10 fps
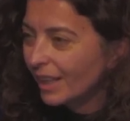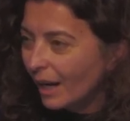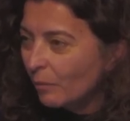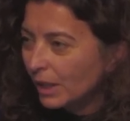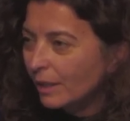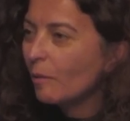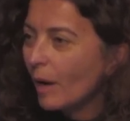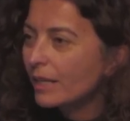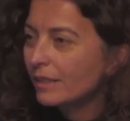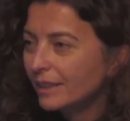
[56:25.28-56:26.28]
I will
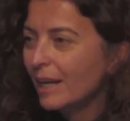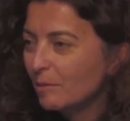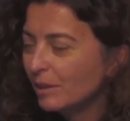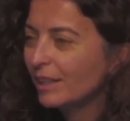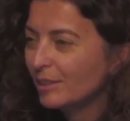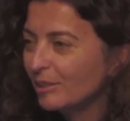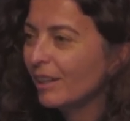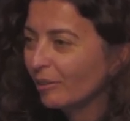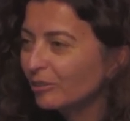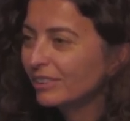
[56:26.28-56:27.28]
inquire and I will let you
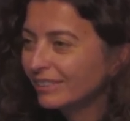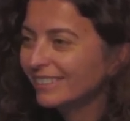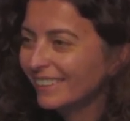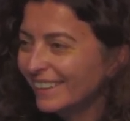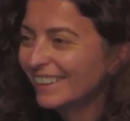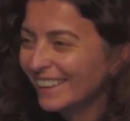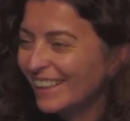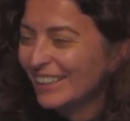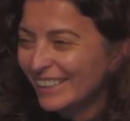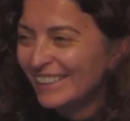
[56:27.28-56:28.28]
know.
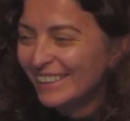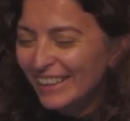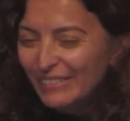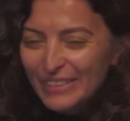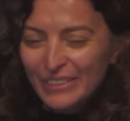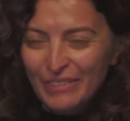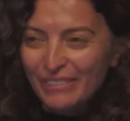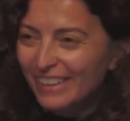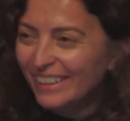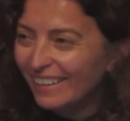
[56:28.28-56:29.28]
Okay. I'm sure my
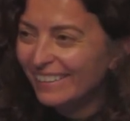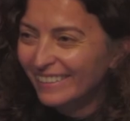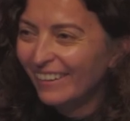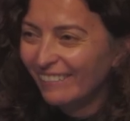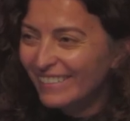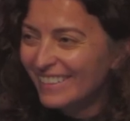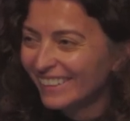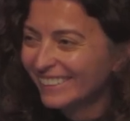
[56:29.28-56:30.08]
friend Heather knows.